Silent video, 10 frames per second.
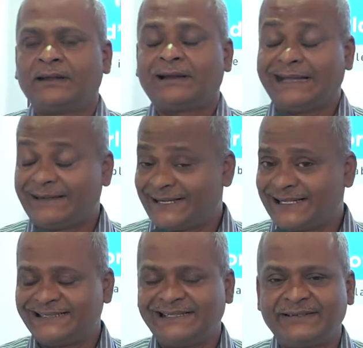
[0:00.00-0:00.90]
Likewise,
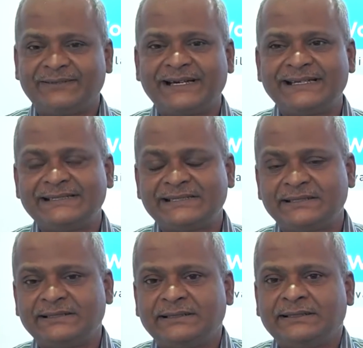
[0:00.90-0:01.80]
hygienic wise
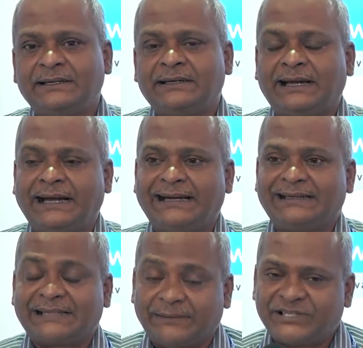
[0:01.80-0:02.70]

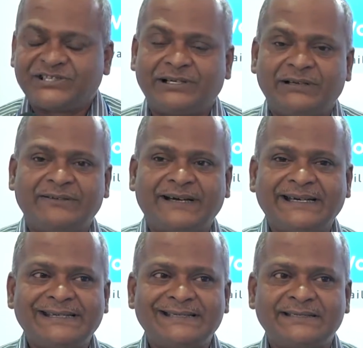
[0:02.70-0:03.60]
and commercial
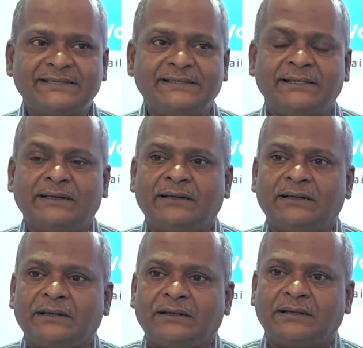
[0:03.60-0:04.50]
wise
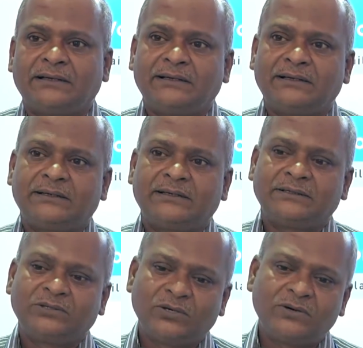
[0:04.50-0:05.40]

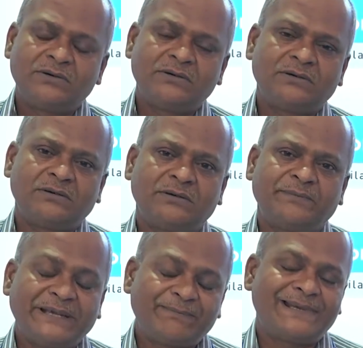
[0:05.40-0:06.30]
uh, though
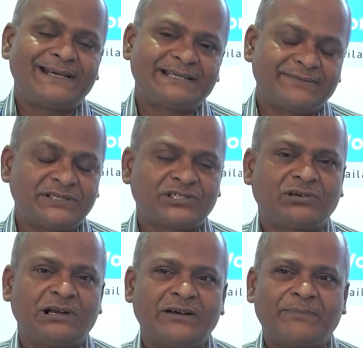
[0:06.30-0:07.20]
big players have
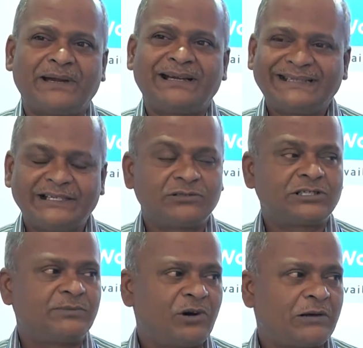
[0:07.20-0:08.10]
installed our plant, then to the
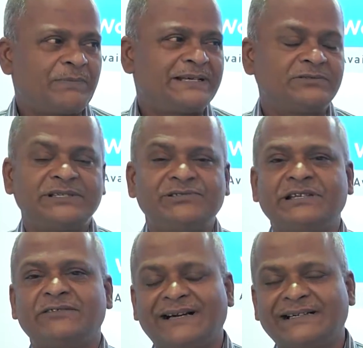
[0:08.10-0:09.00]
small players who are
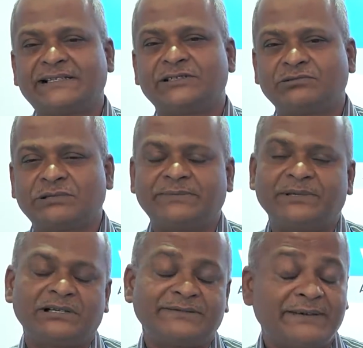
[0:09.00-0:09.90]
using 1 ton, 2 ton,
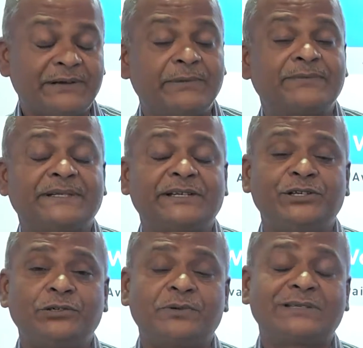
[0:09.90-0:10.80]
because we have come up with a
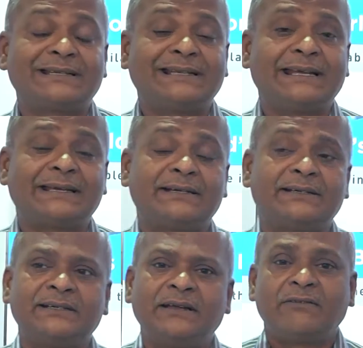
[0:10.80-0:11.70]
new process like
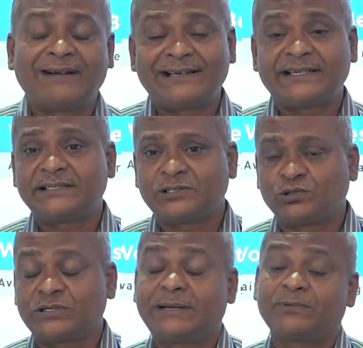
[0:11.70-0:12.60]
uh, 1 ton,
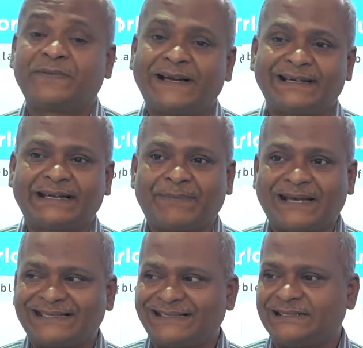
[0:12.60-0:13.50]
2 ton, up to 5 ton
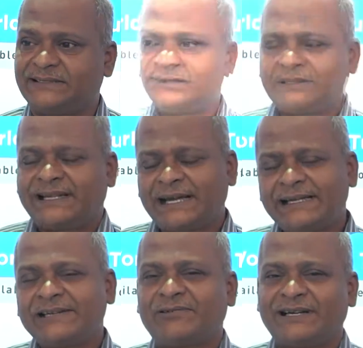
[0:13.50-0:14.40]
capacity. So there are
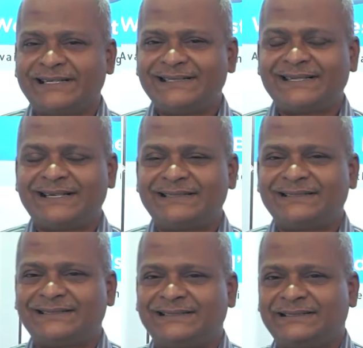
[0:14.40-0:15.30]
inquiries
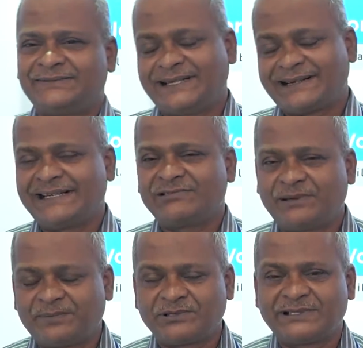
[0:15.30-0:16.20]
and uh, we are trying to
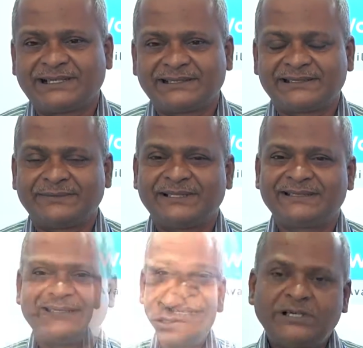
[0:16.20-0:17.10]
approach the
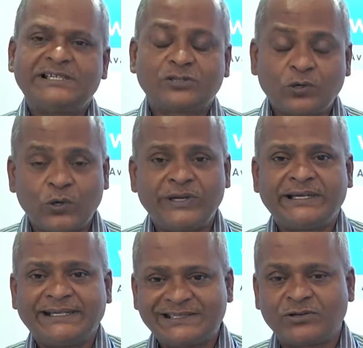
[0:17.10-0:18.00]
customers. Though it's
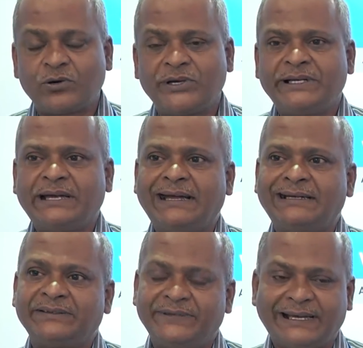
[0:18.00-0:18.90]
growing, it's growing
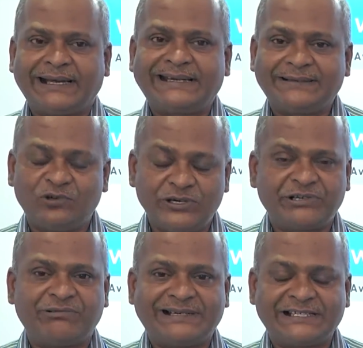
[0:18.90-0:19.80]
and we are getting more
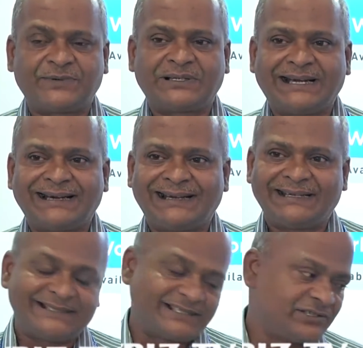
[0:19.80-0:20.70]
inquiries for that.
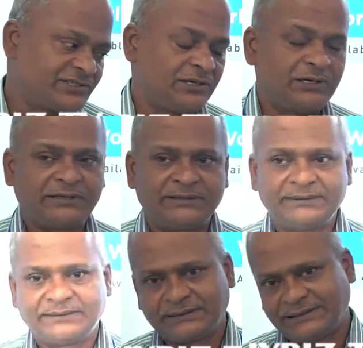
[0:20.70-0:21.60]
Like just you saw,
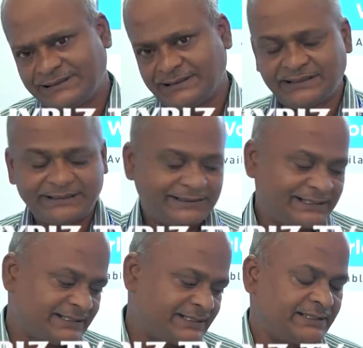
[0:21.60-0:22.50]
the,
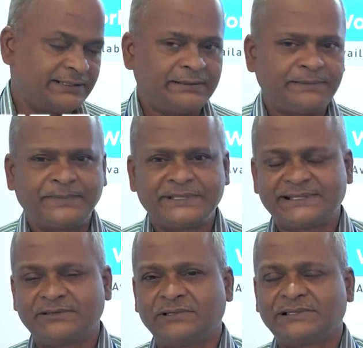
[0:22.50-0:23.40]
this uh,
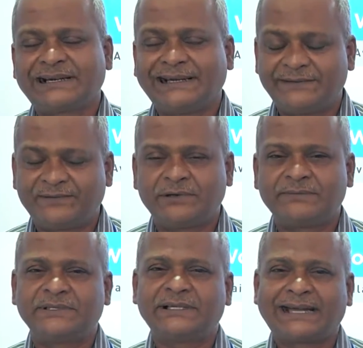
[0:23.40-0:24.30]
person was the client
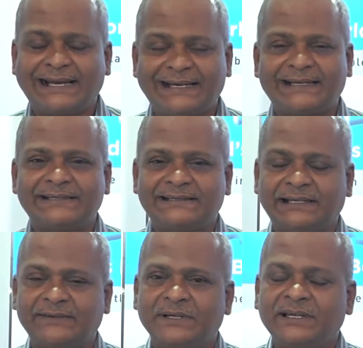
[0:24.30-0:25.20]
from uh, Calcutta
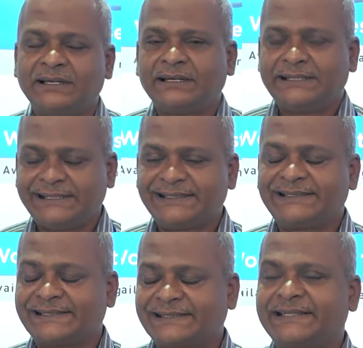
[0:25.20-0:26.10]
itself. He is
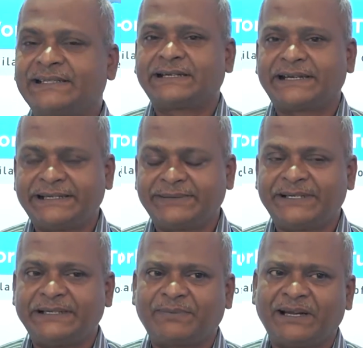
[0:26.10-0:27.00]
interested 10
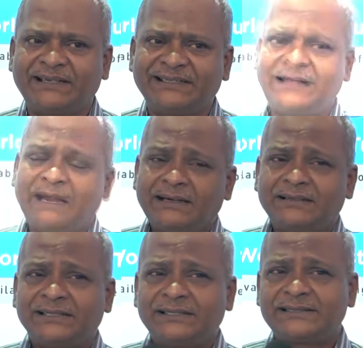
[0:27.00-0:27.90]
TPD plant.
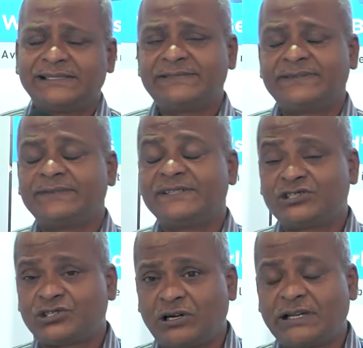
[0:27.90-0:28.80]
And uh, since we have
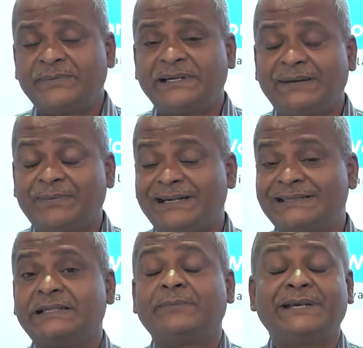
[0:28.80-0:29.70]
installed a bigger
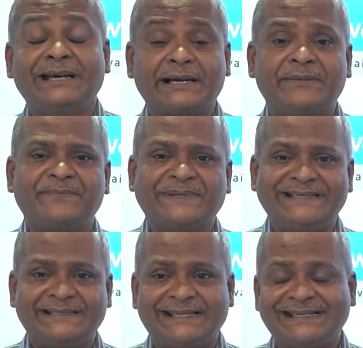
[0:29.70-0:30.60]
plants in the bigger
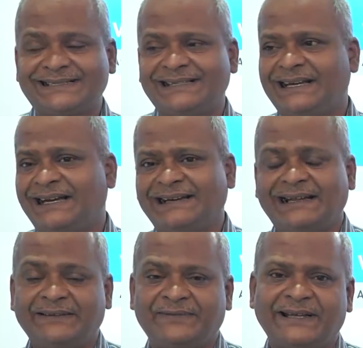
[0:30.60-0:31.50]
companies like Sneha and
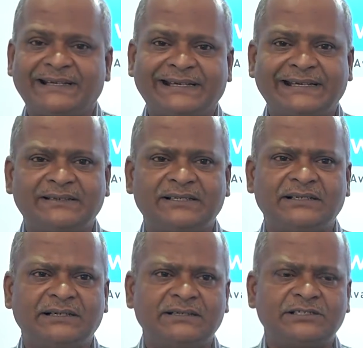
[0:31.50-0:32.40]
Lifeline, again,
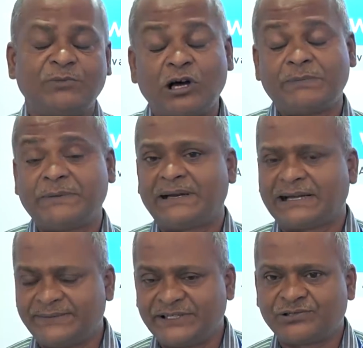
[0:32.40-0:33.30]
uh, small people are
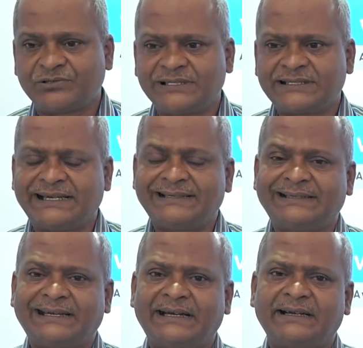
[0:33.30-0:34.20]
coming to us and
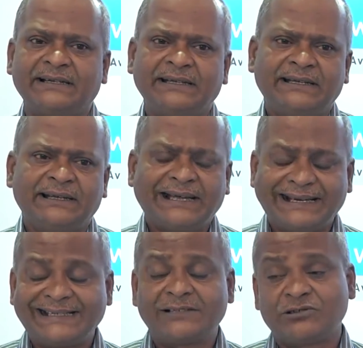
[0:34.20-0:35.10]
they are
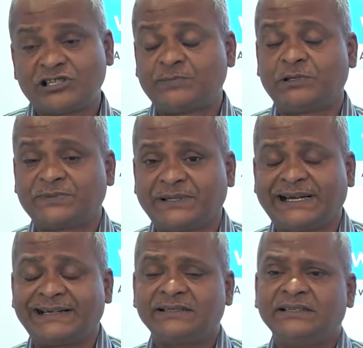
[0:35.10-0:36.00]
getting a good response for that.